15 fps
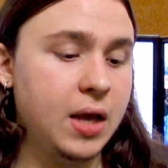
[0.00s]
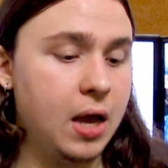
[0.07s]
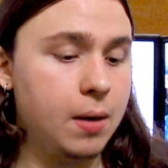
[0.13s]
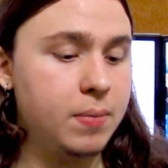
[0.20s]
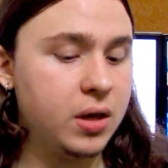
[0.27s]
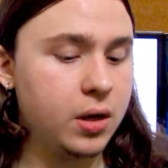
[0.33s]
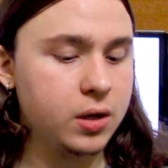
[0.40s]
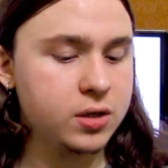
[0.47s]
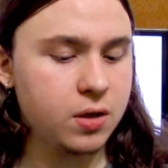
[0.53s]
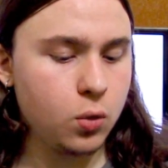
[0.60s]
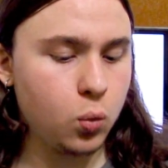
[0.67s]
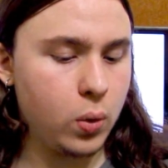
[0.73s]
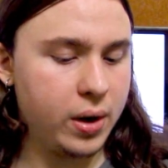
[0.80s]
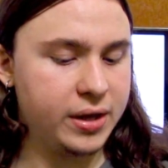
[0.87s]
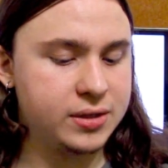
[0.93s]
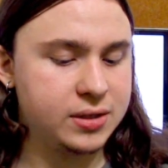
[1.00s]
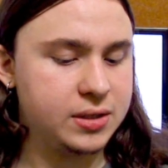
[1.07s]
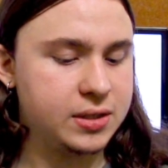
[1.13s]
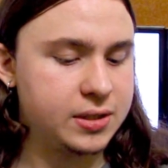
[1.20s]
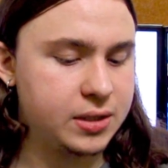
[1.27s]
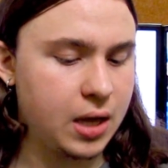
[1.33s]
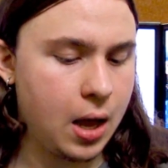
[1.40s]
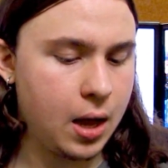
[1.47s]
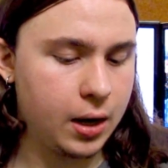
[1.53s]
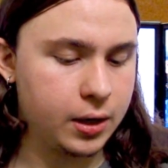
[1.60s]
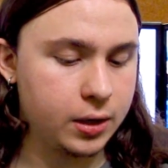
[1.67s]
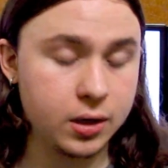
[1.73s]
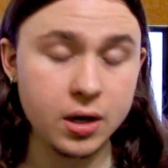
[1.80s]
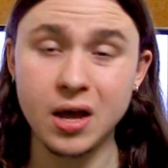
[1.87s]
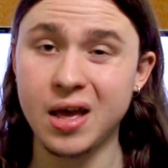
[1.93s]
And because of the way it's
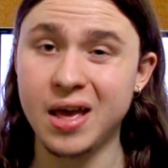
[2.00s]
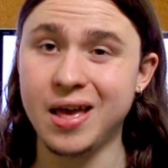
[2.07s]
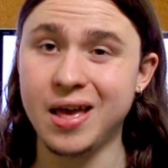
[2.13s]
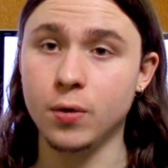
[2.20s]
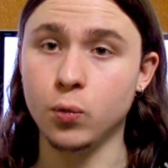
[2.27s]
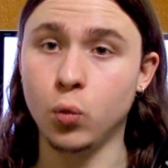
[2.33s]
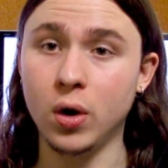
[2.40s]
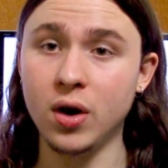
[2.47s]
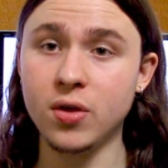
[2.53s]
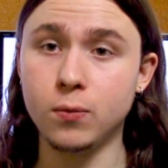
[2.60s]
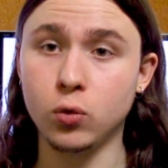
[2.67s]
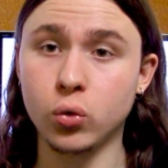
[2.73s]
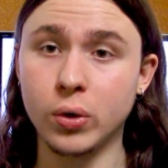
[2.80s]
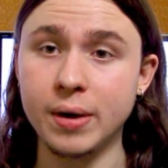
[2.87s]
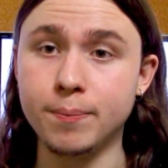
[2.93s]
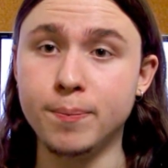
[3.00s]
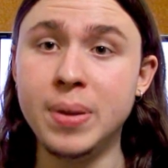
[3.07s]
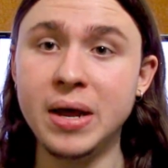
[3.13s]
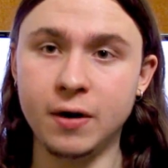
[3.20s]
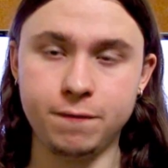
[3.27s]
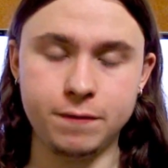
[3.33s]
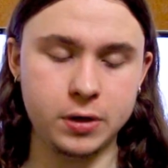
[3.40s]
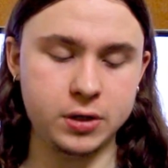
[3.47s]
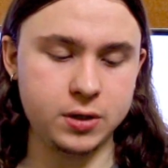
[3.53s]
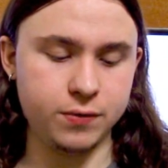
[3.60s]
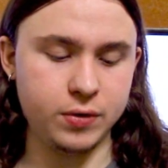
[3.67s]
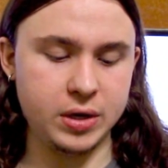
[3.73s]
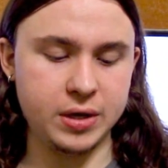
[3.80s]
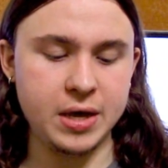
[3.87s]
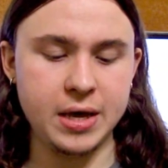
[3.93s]
designed, one of the great benefits
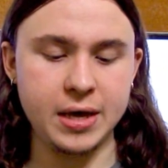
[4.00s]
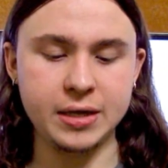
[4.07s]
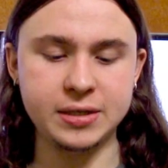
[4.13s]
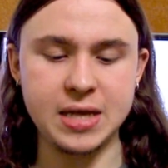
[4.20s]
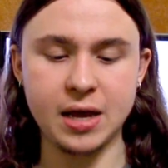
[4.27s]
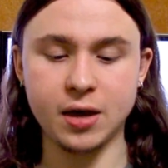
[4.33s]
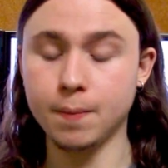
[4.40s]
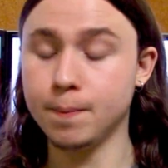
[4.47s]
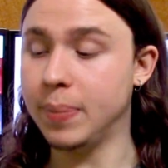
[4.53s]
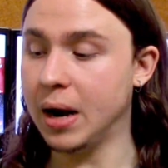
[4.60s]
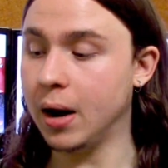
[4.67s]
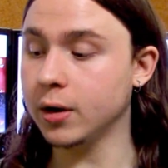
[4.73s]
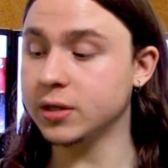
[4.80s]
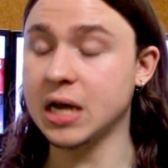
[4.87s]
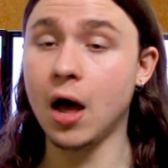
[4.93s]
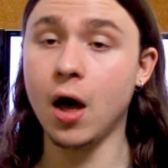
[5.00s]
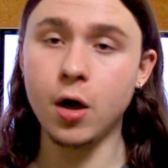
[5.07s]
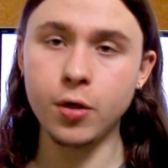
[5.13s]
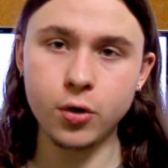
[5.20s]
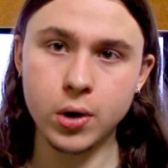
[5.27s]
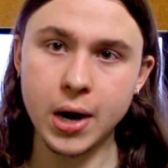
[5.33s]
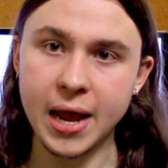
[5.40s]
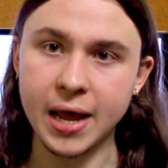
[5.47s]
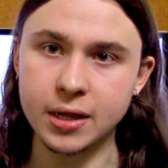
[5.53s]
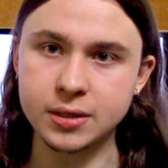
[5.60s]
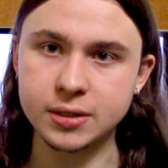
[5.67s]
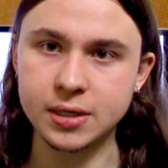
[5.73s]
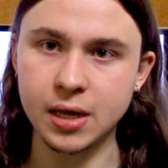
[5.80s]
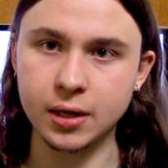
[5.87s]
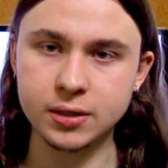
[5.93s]
of it is that compared to other
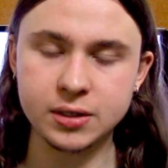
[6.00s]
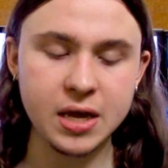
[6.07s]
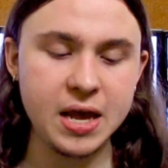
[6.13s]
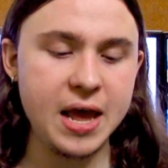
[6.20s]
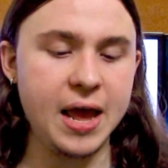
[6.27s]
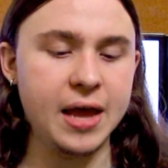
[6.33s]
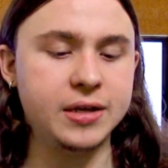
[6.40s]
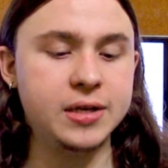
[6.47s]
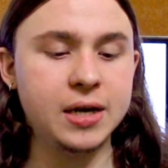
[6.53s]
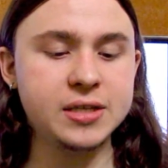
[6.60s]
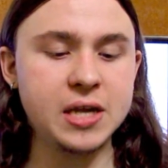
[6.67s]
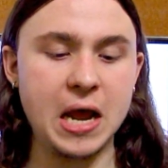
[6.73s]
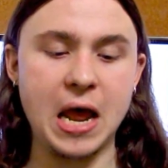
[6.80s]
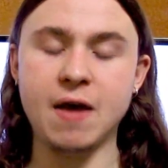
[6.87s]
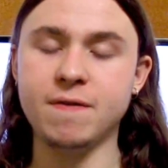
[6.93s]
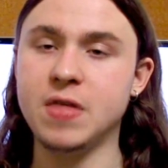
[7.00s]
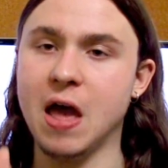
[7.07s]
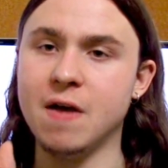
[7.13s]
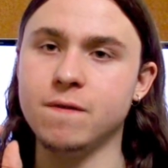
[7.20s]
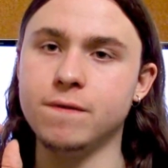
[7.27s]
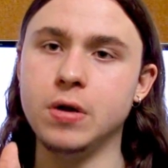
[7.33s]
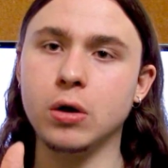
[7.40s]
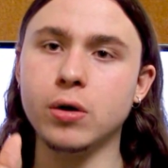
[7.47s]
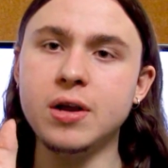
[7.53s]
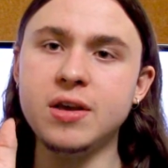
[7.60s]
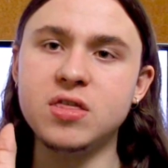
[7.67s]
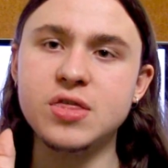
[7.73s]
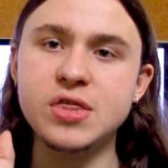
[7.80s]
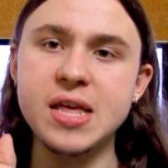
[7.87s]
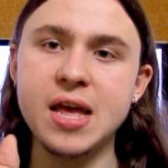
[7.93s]
headsets, it doesn't have that very
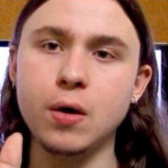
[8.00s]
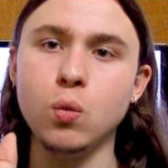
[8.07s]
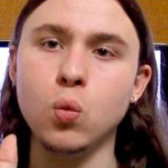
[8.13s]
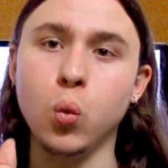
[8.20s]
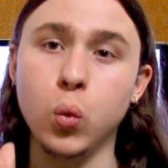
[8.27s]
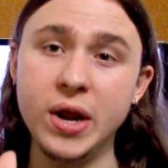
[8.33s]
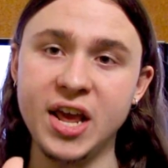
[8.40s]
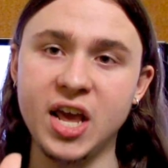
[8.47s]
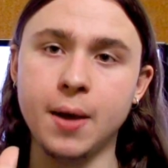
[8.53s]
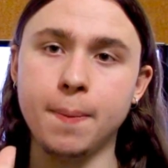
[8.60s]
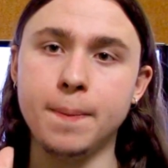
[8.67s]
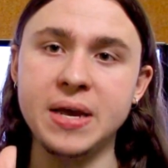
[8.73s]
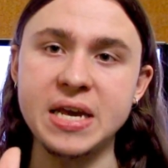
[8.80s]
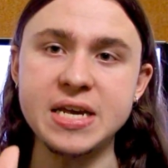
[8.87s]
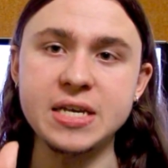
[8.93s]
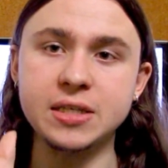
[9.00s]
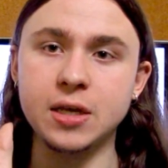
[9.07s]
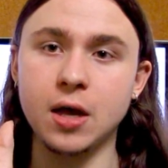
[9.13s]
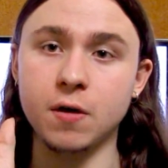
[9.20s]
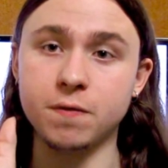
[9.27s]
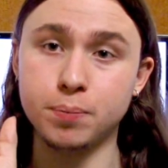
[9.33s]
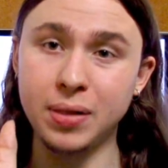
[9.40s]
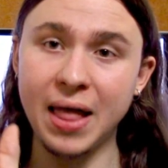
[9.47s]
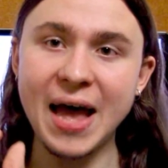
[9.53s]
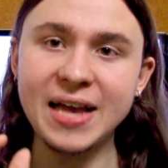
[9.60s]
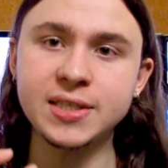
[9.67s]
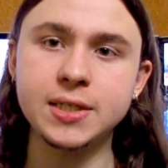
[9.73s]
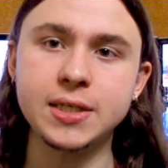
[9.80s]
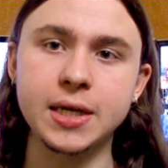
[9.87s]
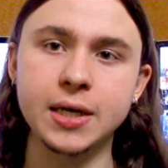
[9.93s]
thin, weak piece of
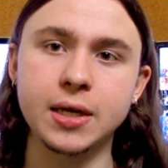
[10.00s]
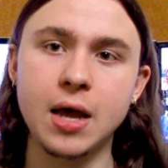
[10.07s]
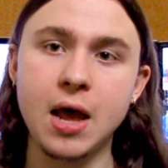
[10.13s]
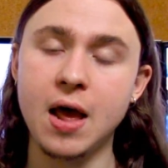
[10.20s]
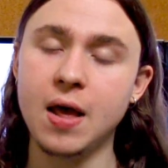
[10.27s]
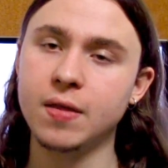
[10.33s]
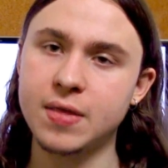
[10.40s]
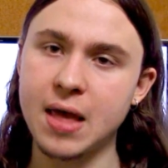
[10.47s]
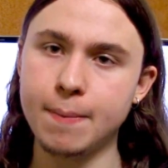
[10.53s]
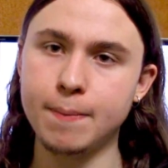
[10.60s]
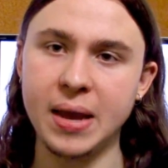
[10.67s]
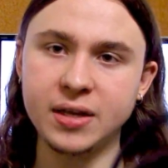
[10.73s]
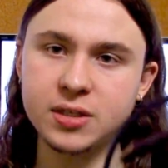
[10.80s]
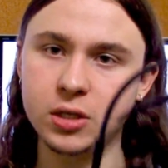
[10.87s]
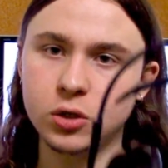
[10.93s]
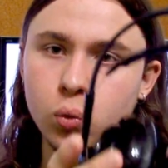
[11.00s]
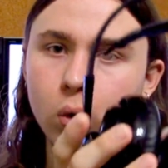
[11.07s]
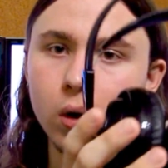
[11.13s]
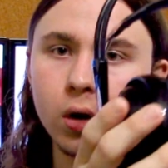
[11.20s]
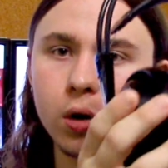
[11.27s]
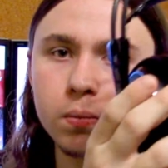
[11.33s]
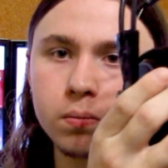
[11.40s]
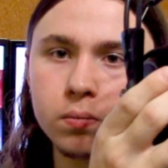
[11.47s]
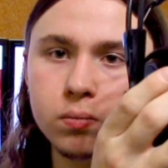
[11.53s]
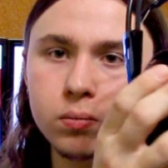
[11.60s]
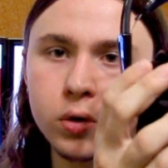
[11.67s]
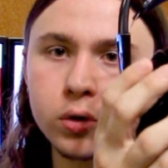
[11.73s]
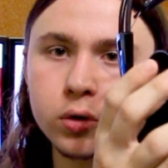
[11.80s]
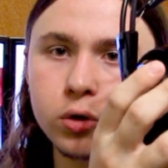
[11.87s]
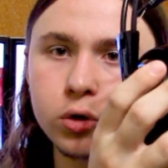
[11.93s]
plastic that makes it to where
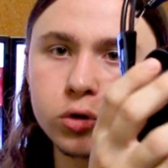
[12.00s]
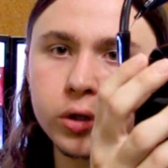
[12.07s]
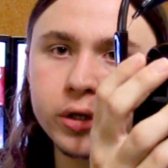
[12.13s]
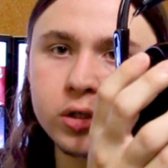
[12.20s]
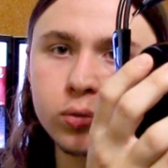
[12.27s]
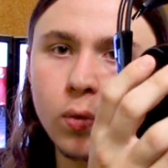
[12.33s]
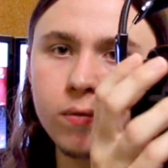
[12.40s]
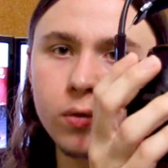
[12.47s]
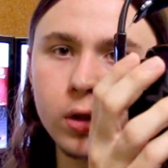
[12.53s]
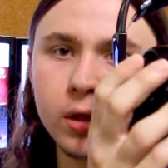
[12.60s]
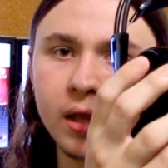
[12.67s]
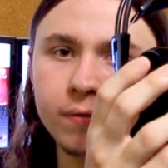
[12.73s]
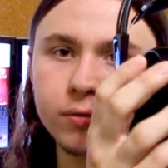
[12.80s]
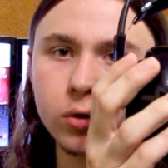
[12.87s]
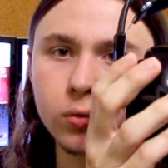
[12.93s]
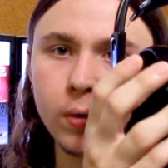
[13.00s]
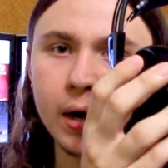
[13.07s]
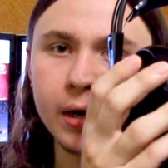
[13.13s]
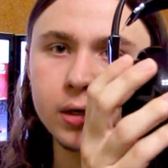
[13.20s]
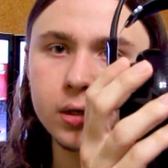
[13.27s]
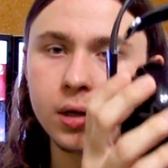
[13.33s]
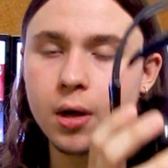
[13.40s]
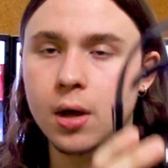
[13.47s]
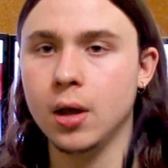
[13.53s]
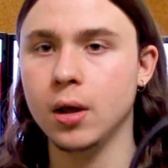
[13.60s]
you could usually swivel it left and right.